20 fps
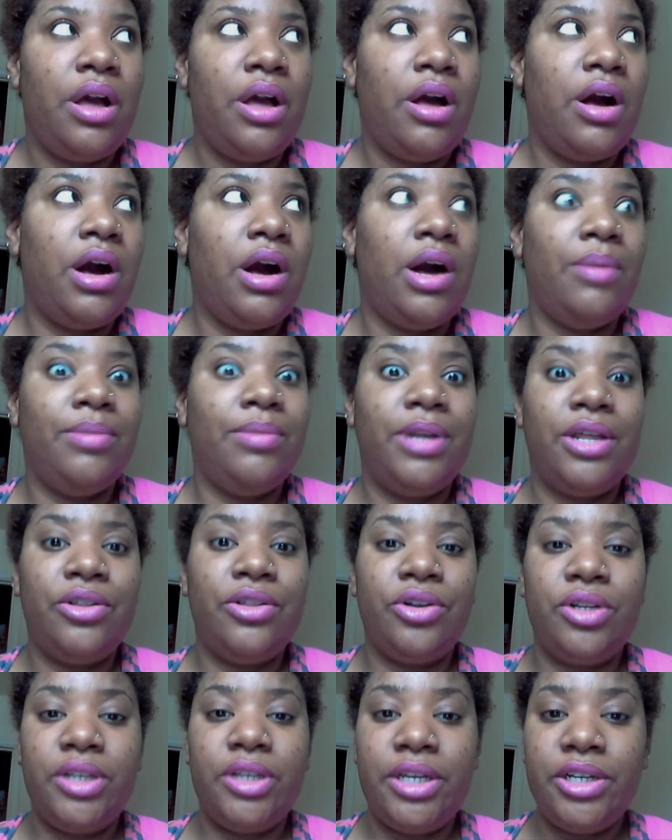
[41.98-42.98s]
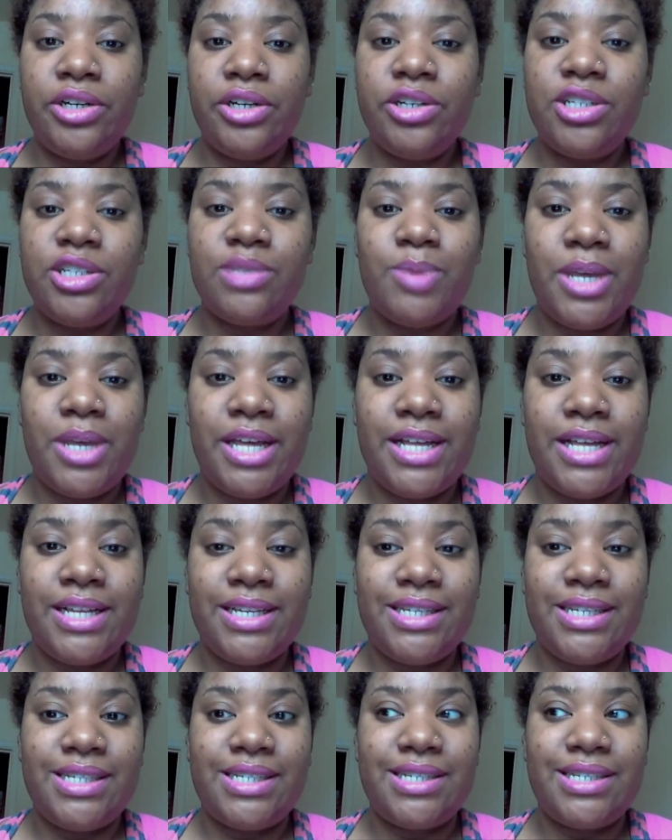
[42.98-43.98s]
leather cleaners
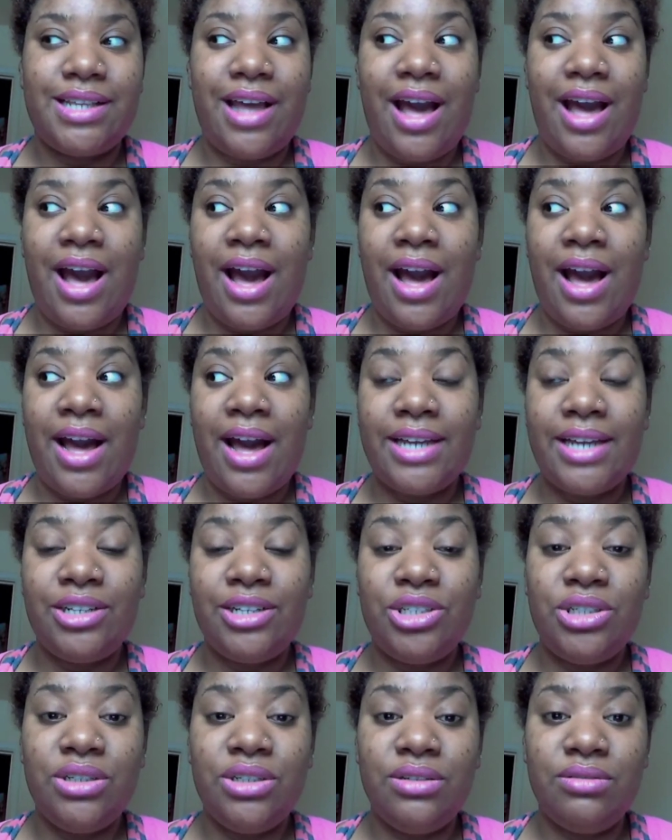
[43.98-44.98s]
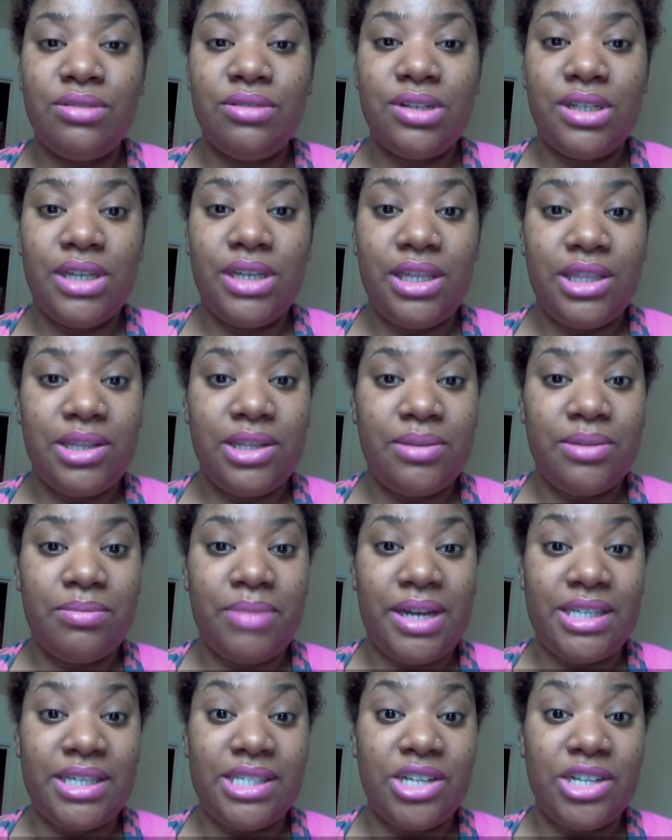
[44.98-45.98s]
because I clean them
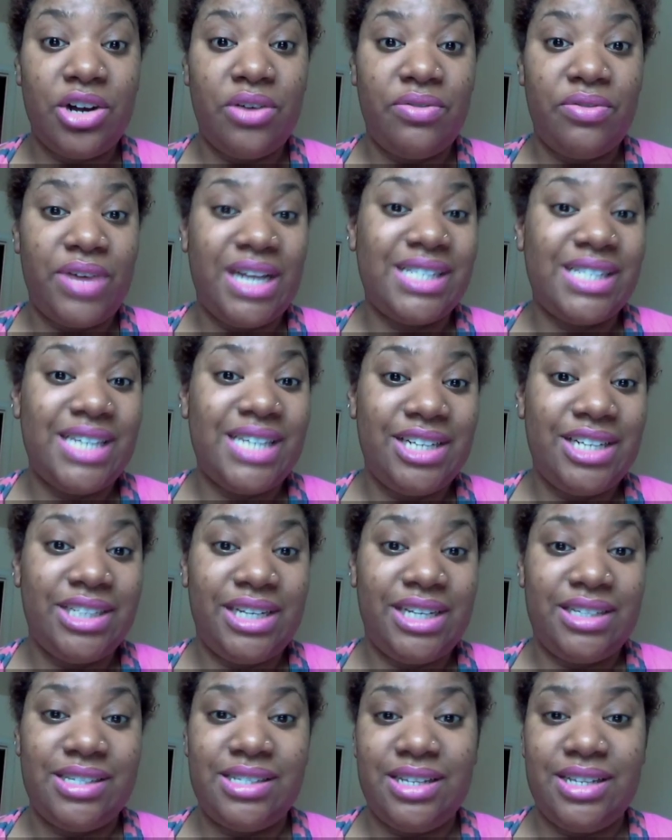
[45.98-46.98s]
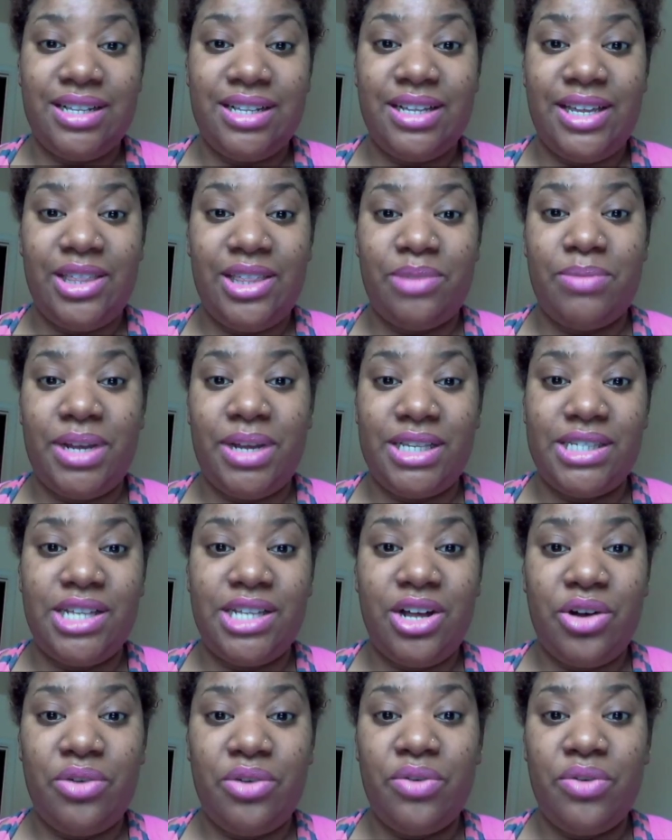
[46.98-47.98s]
myself. I take chances and clean them
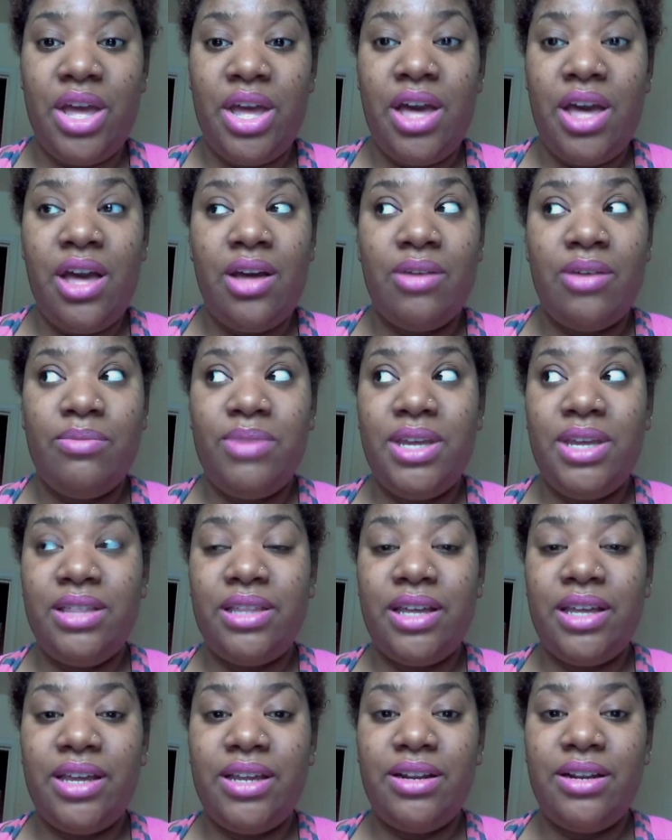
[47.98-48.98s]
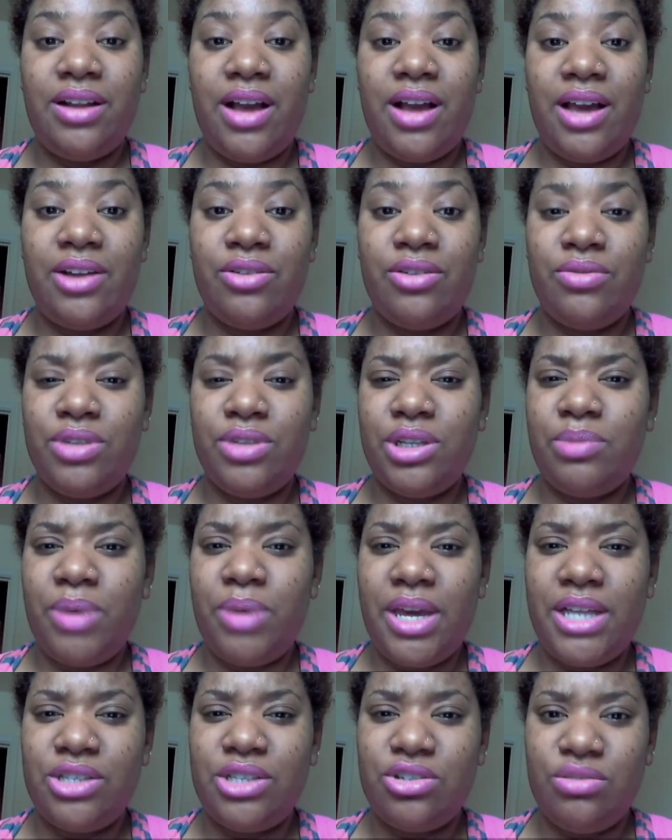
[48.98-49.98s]
myself. Being that I don't really
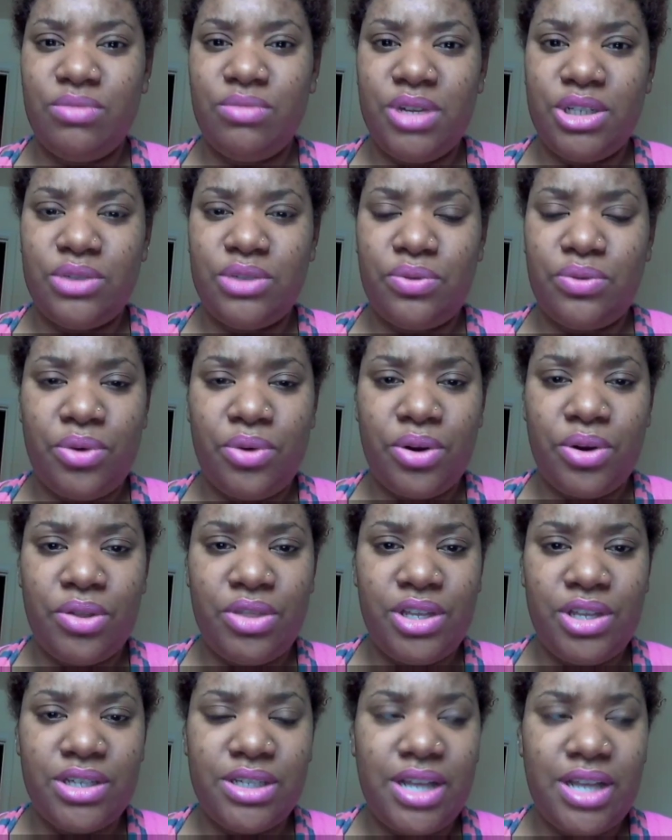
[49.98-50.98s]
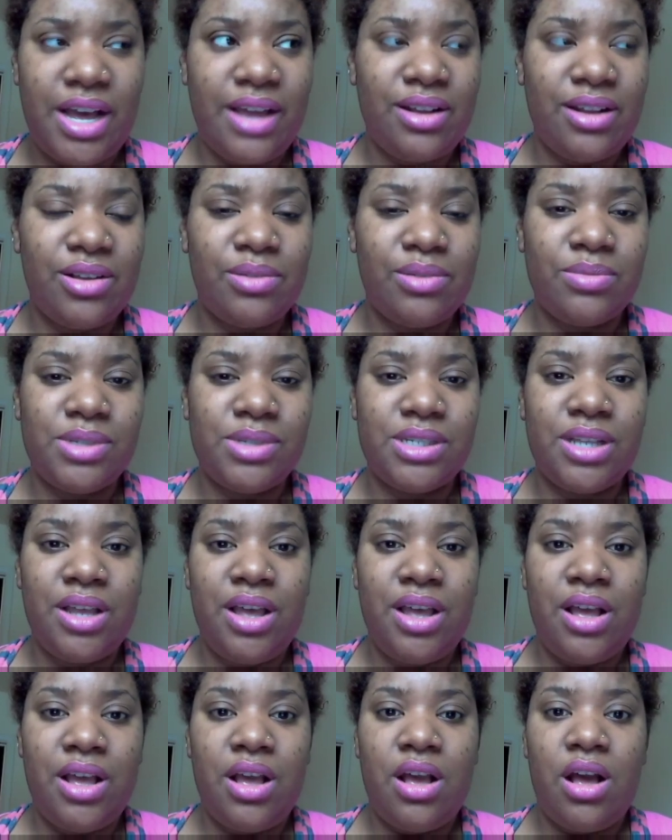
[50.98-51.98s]
pay too much for these items,
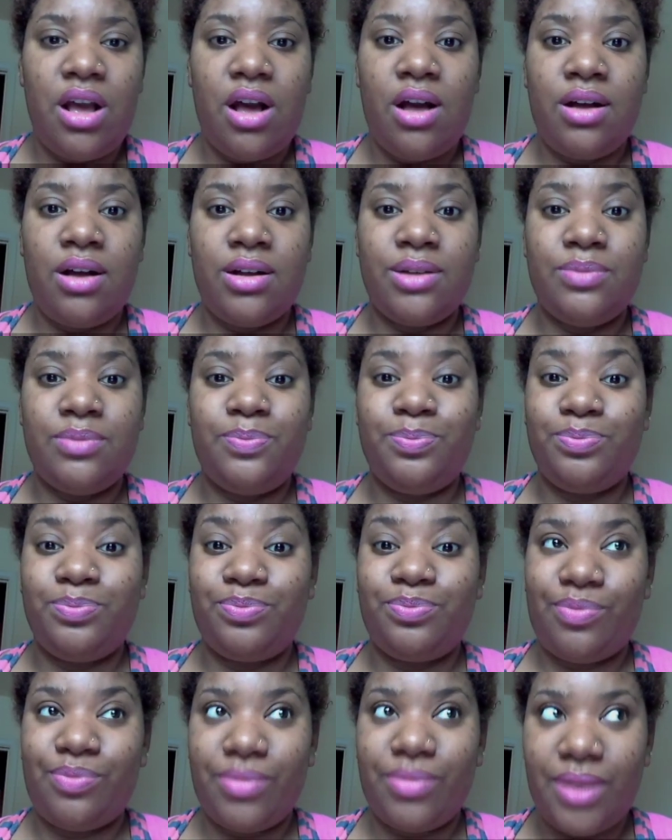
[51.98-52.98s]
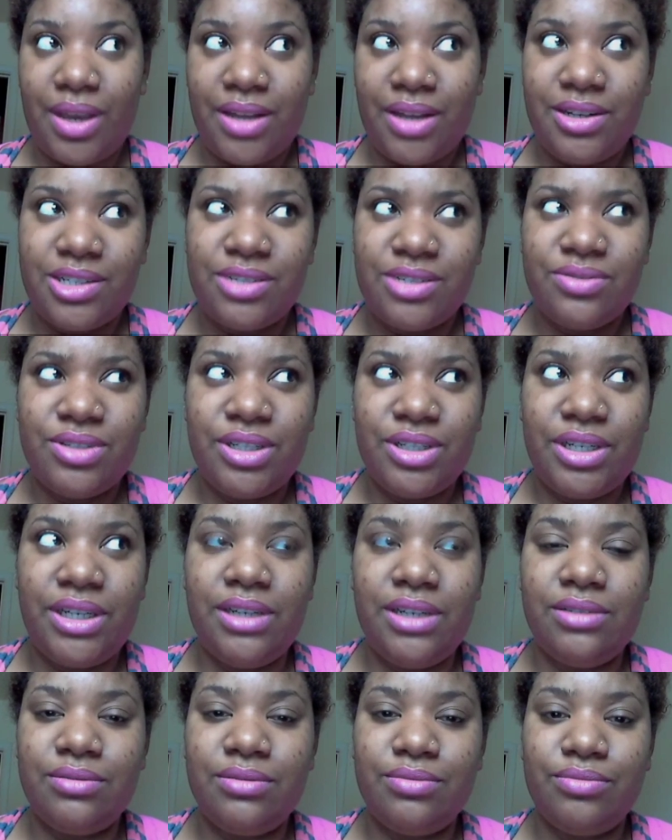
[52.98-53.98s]
um, it doesn't
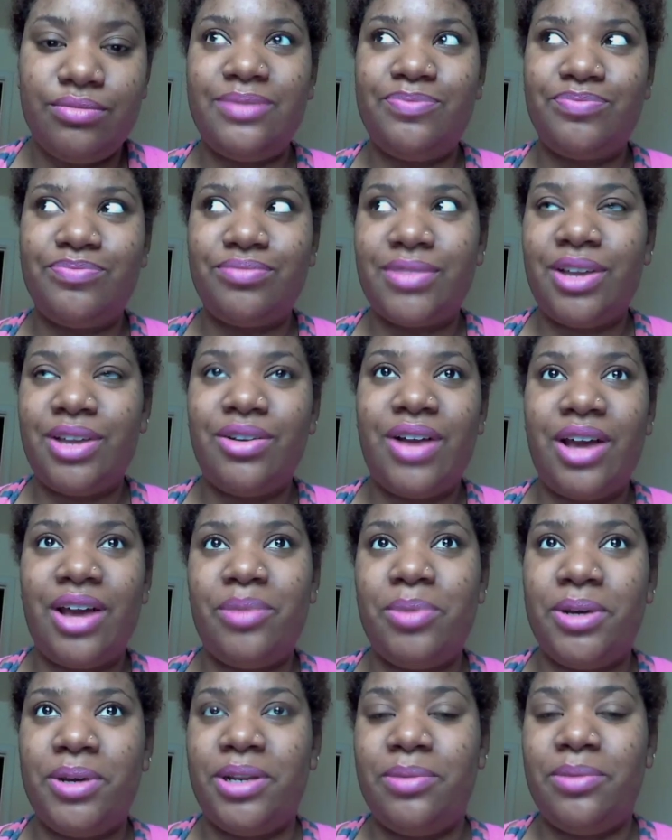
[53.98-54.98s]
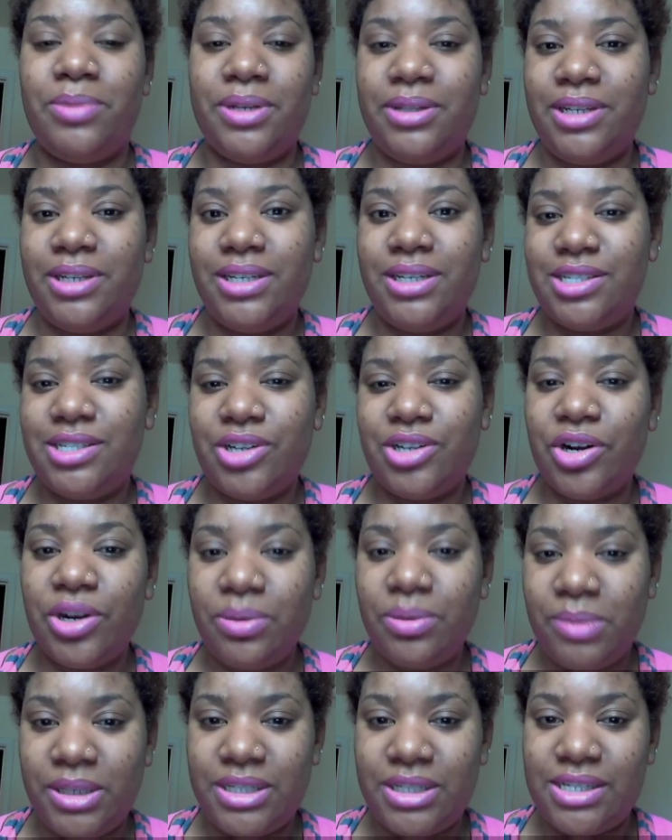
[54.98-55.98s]
really, I don't know how to put it, but it doesn't
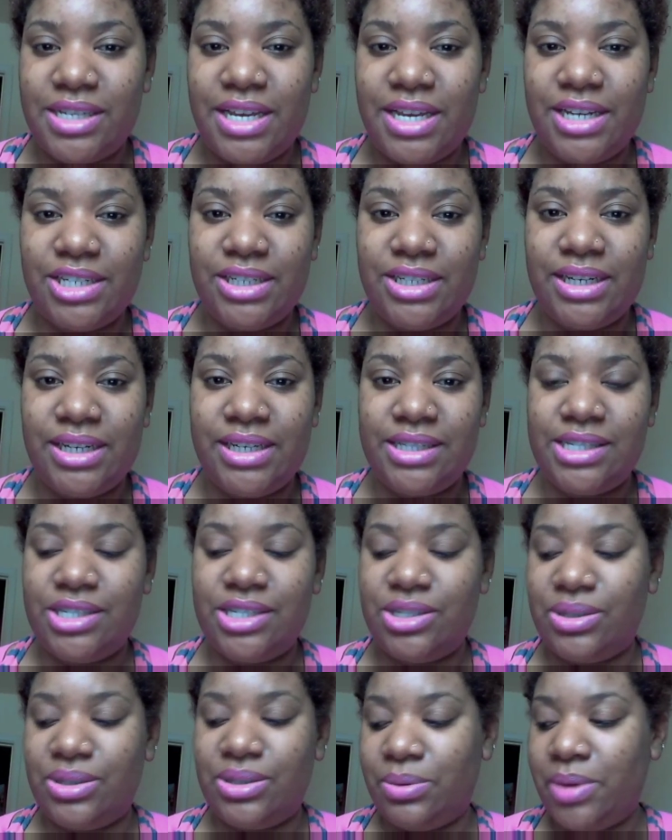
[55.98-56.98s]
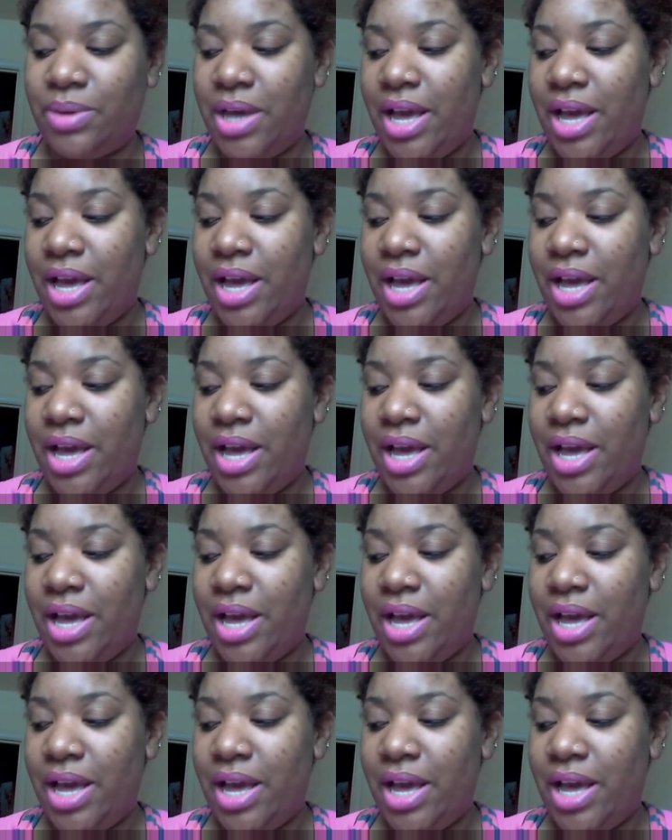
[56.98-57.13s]
hurt me to take a chance to